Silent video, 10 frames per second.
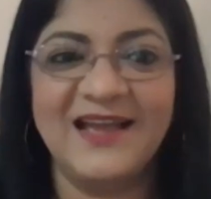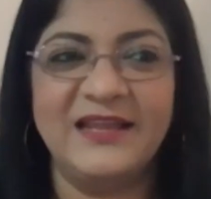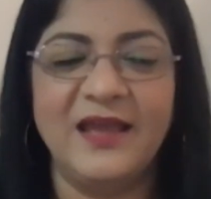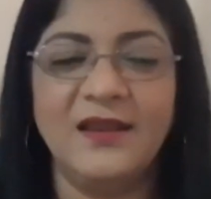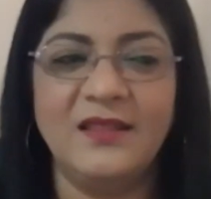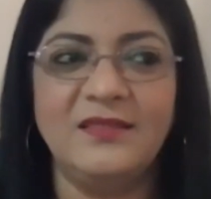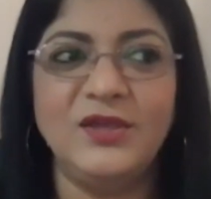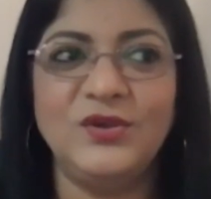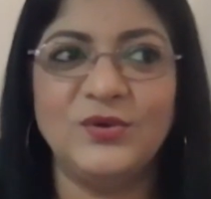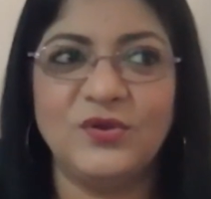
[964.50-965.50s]
Another thing
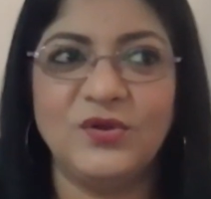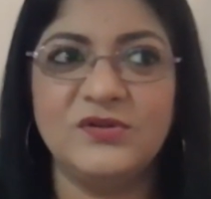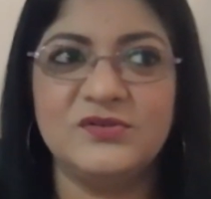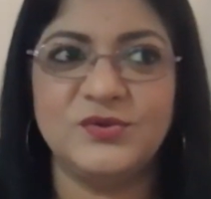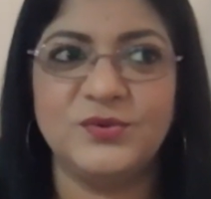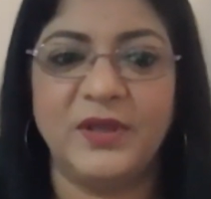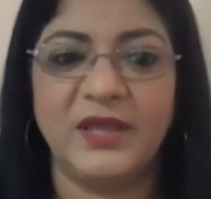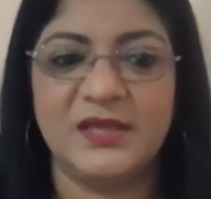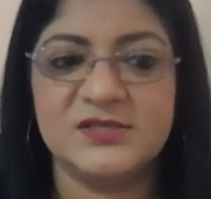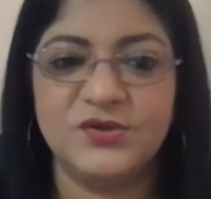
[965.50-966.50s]
you could do
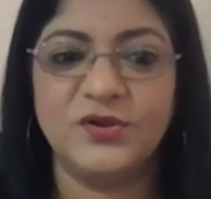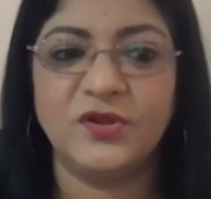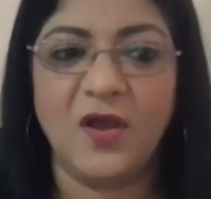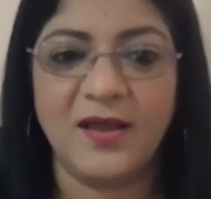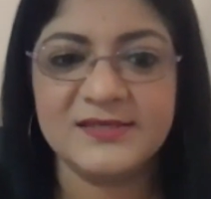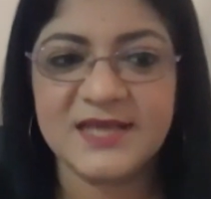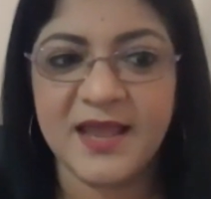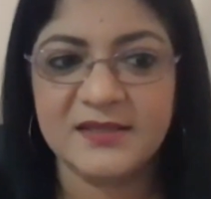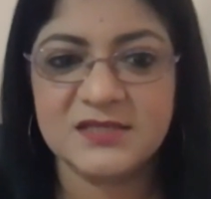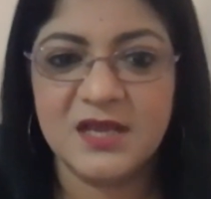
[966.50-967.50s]
is you could
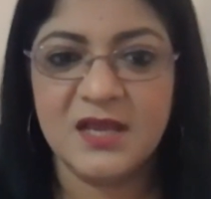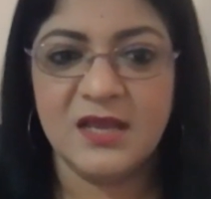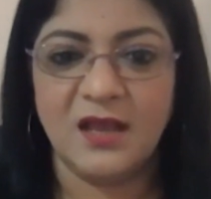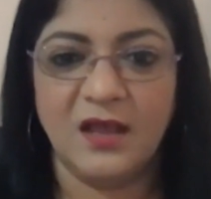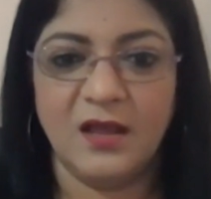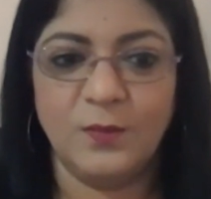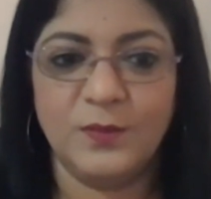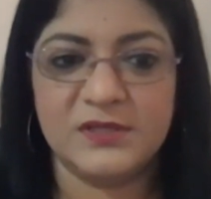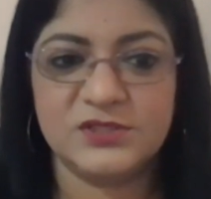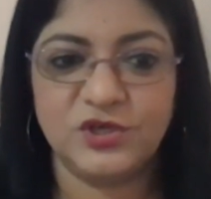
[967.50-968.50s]
contact
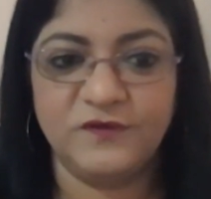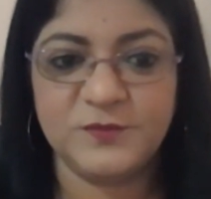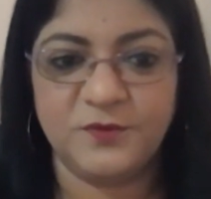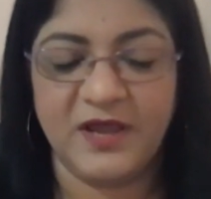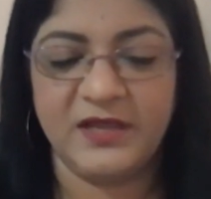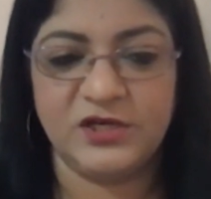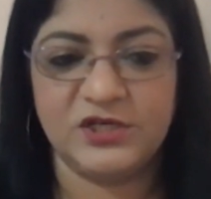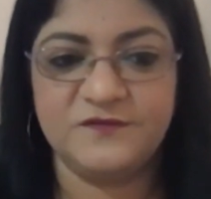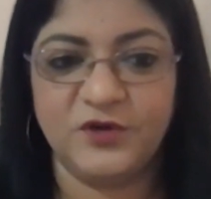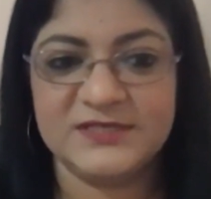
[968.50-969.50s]
service
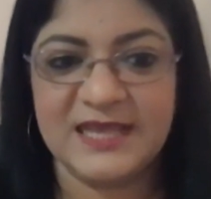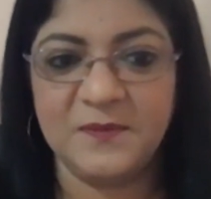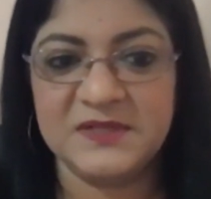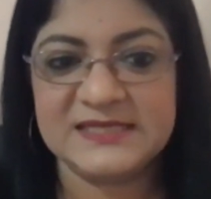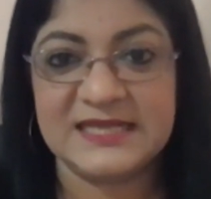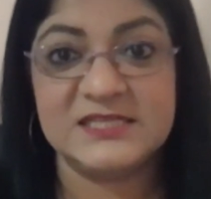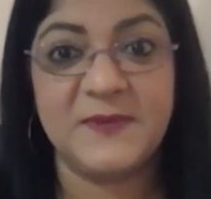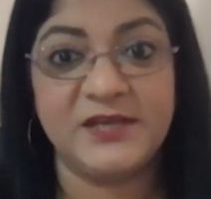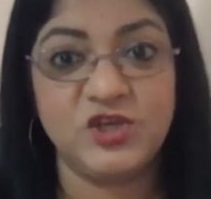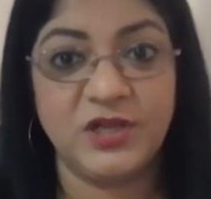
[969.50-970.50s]
providers. For example, this
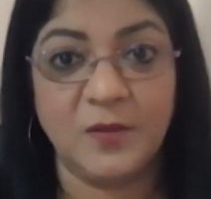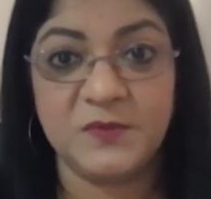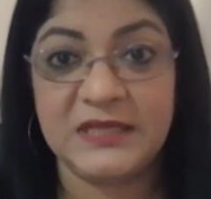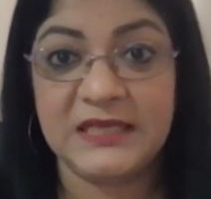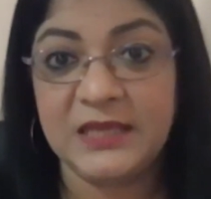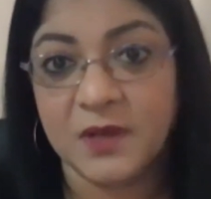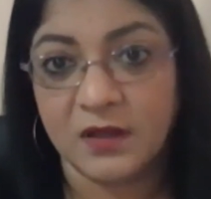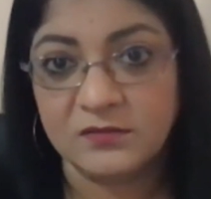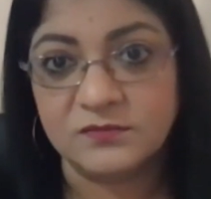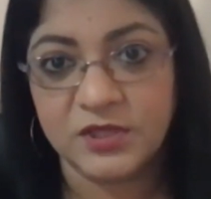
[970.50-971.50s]
inspection company,
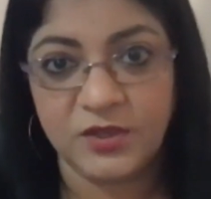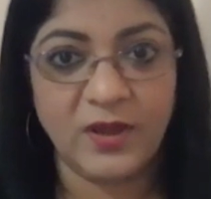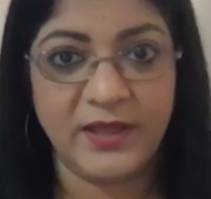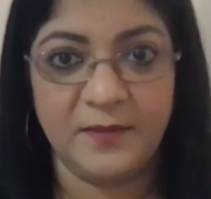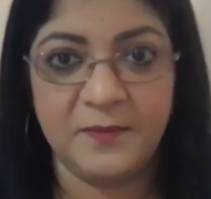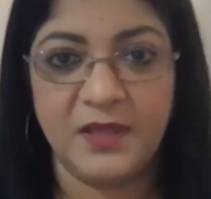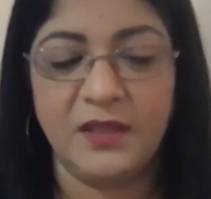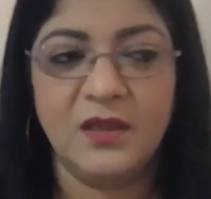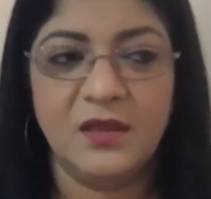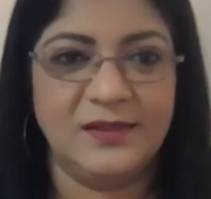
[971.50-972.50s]
Kima,
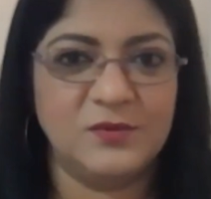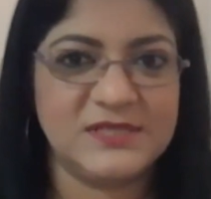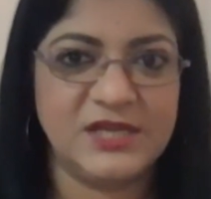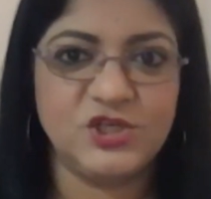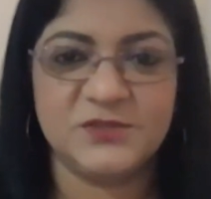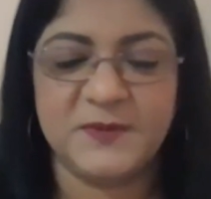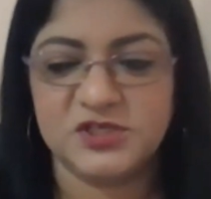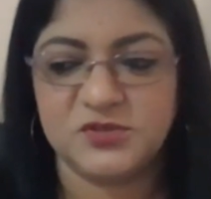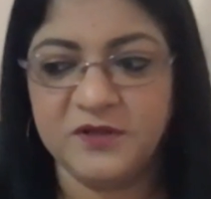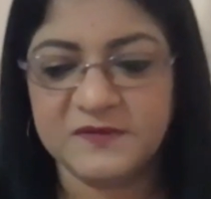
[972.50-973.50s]
QIMA, that was Asia
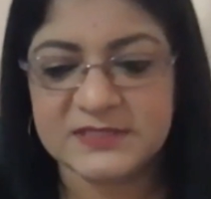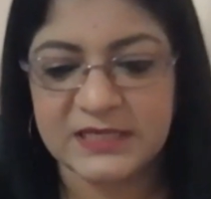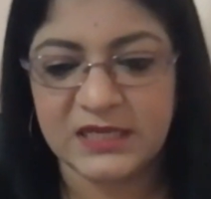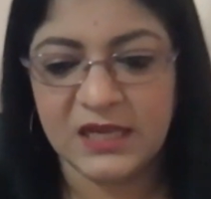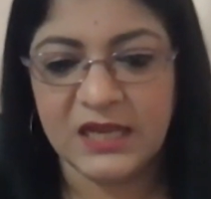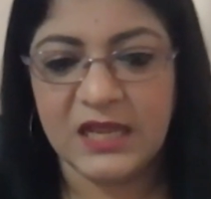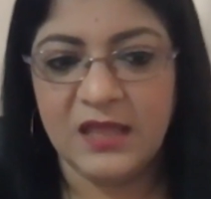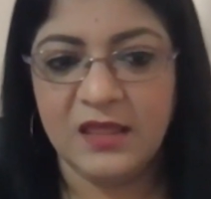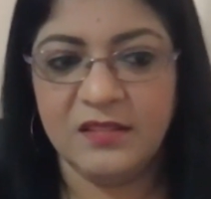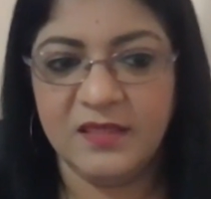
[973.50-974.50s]
Inspection previously.
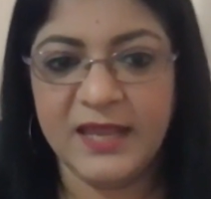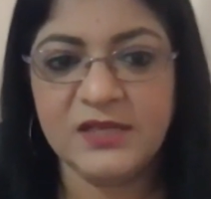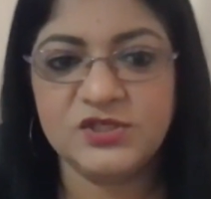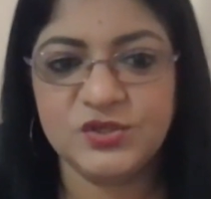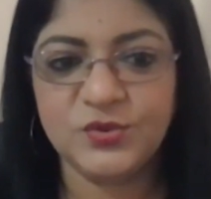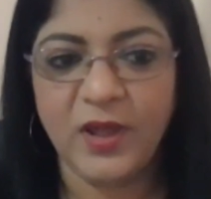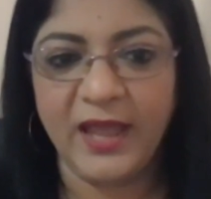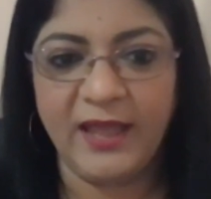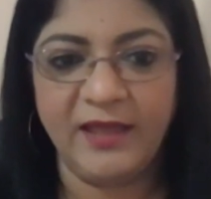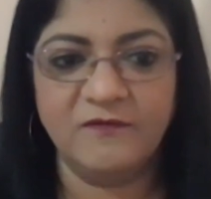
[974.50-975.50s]
They do
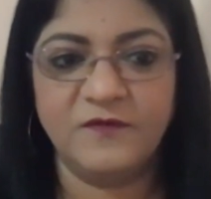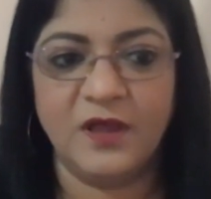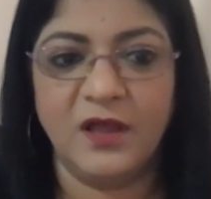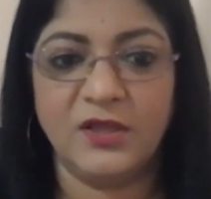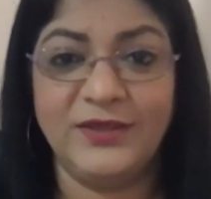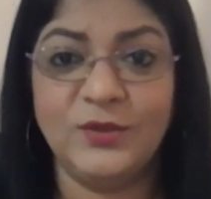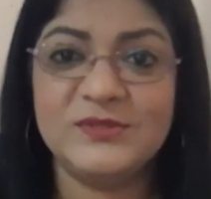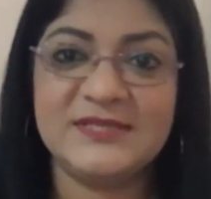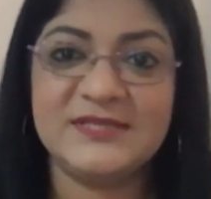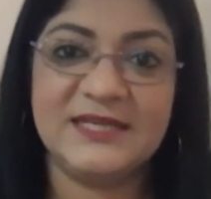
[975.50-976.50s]
have
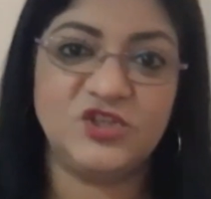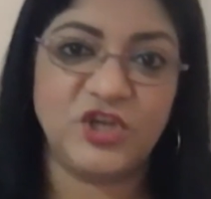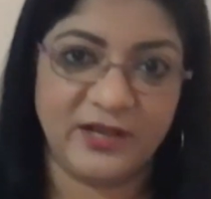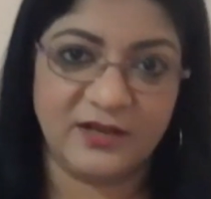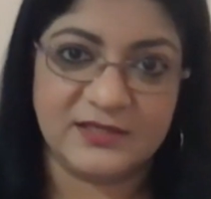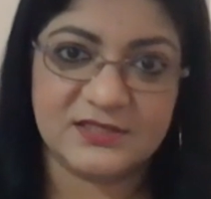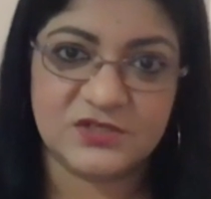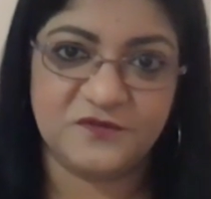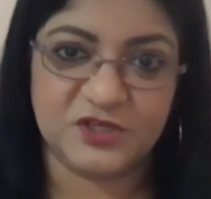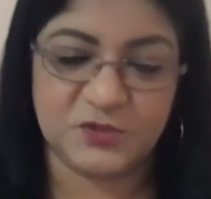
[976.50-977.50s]
QC
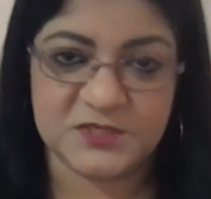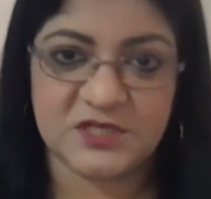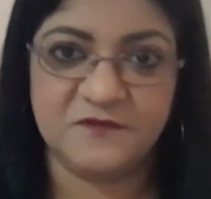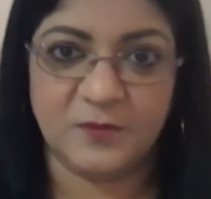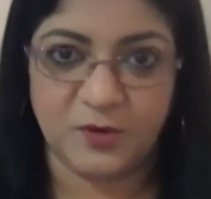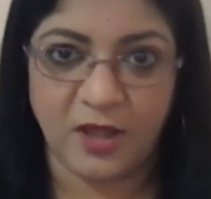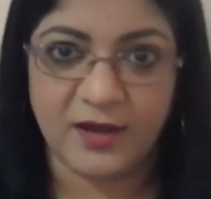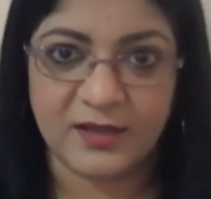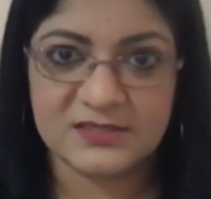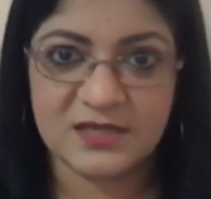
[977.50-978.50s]
checklists for specific products.